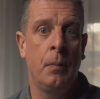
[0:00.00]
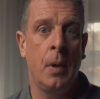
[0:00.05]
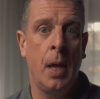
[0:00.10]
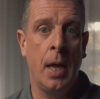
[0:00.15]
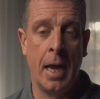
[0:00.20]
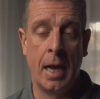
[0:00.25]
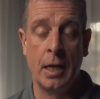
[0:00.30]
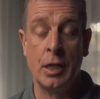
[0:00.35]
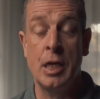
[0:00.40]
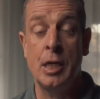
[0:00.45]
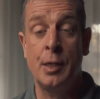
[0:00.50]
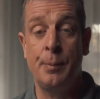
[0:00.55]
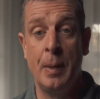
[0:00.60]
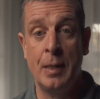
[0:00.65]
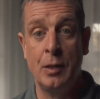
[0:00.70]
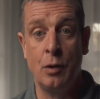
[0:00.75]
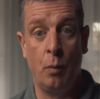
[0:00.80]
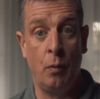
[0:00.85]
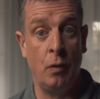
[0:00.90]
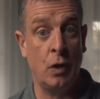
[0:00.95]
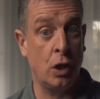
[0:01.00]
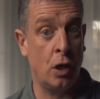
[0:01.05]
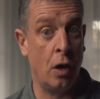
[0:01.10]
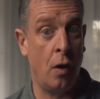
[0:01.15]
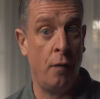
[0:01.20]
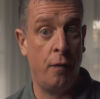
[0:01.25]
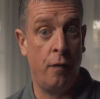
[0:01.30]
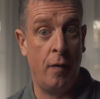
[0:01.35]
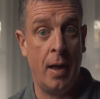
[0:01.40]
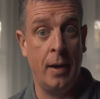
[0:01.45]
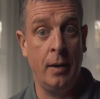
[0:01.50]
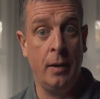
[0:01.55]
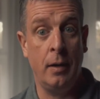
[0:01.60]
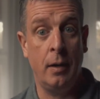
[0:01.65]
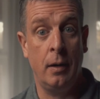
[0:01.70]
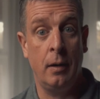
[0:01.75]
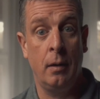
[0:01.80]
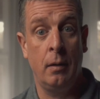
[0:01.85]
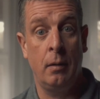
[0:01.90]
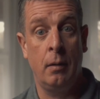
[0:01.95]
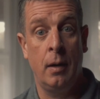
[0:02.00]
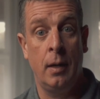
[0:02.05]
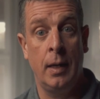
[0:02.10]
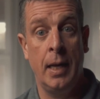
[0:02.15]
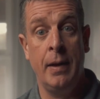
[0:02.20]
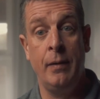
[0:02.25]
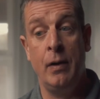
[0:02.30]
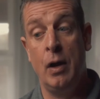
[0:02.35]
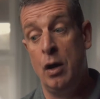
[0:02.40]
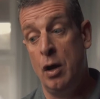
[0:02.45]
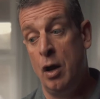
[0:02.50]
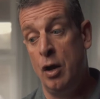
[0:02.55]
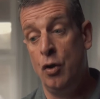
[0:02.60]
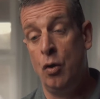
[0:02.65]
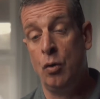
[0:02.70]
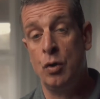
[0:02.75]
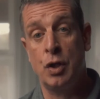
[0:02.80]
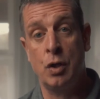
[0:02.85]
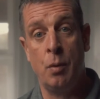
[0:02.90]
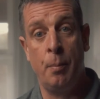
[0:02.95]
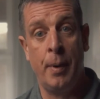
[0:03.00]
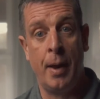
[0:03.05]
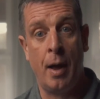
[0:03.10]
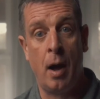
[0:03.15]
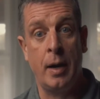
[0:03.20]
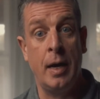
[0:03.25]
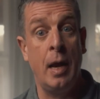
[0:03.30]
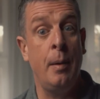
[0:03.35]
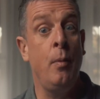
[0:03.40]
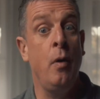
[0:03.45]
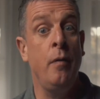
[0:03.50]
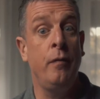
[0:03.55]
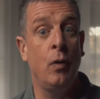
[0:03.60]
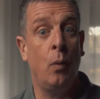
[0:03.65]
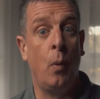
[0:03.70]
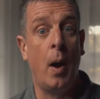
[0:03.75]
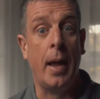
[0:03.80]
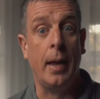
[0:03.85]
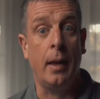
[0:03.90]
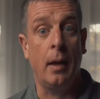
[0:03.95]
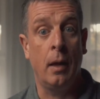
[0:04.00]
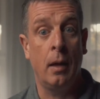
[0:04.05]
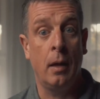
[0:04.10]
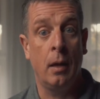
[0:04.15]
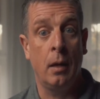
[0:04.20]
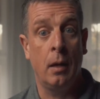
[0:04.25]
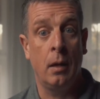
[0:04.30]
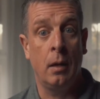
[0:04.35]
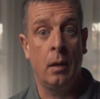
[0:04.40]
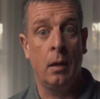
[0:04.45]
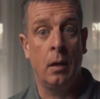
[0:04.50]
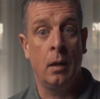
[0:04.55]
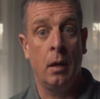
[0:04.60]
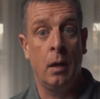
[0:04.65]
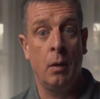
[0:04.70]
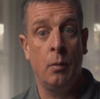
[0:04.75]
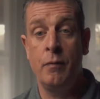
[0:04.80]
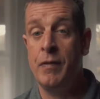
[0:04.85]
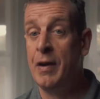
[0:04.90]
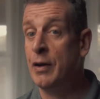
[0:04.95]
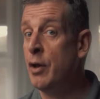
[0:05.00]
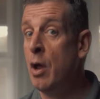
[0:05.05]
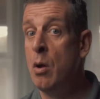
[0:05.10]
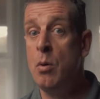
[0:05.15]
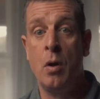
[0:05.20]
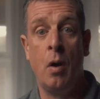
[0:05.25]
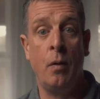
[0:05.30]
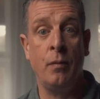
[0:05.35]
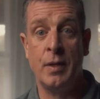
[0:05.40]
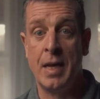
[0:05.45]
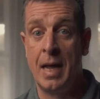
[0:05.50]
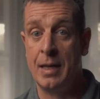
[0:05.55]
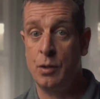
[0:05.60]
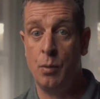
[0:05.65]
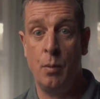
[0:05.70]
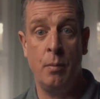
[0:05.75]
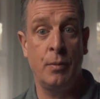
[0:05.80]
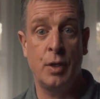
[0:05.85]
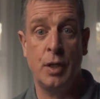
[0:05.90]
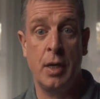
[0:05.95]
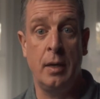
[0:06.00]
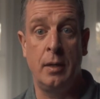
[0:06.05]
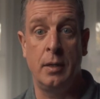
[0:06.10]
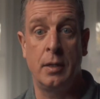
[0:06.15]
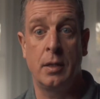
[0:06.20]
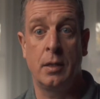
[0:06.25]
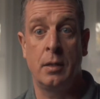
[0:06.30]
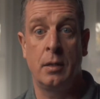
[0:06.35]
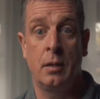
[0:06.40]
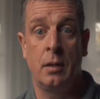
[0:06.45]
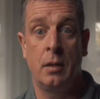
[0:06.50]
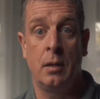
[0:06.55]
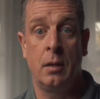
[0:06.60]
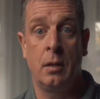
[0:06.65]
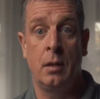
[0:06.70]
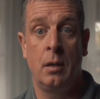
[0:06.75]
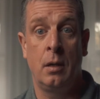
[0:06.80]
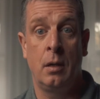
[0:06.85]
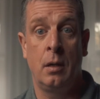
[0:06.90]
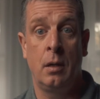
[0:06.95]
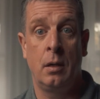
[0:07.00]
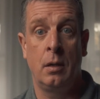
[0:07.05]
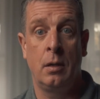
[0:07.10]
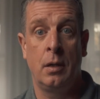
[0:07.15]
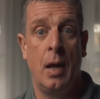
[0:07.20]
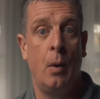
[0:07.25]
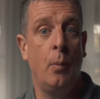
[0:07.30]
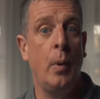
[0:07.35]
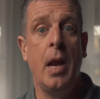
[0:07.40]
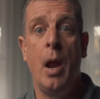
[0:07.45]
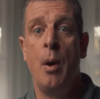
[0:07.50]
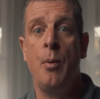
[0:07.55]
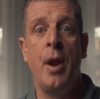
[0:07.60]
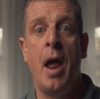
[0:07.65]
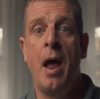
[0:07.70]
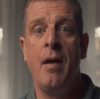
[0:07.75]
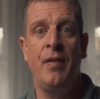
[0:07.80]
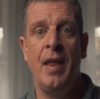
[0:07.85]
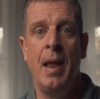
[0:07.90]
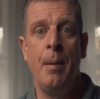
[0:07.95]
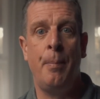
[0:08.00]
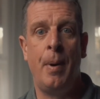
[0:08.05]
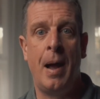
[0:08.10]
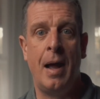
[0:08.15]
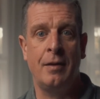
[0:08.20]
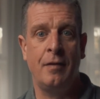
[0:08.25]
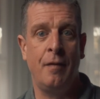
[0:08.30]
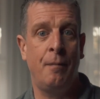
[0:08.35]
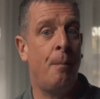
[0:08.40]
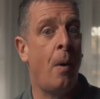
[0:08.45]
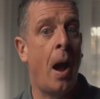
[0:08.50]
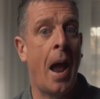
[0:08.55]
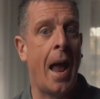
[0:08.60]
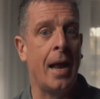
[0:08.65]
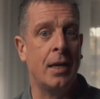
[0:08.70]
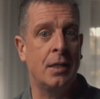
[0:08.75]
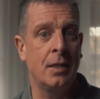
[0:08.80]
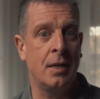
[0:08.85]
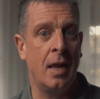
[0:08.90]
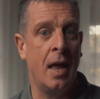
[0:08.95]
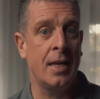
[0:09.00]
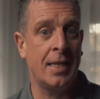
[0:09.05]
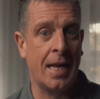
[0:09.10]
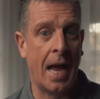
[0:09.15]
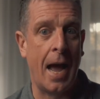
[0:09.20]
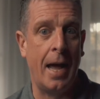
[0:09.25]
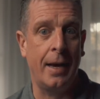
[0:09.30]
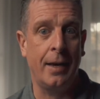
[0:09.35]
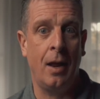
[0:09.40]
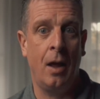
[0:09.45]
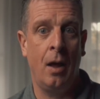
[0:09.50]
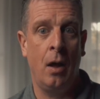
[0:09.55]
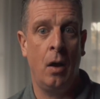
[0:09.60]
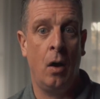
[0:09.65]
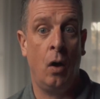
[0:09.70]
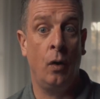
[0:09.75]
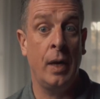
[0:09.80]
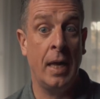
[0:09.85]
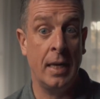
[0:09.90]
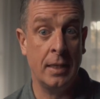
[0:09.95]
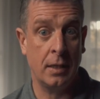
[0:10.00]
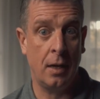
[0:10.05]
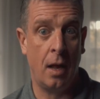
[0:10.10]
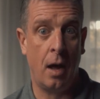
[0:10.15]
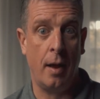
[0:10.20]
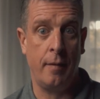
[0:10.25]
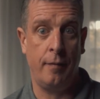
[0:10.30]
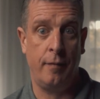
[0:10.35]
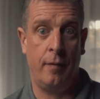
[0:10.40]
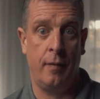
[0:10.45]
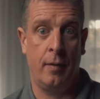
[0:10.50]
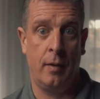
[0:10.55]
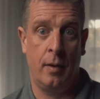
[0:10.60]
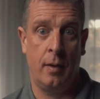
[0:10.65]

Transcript: He actually split up with his girlfriend, leaving a young son behind, and he moved away. We've had no contact to him since. Now, we don't know the impact of my accident has had on his life.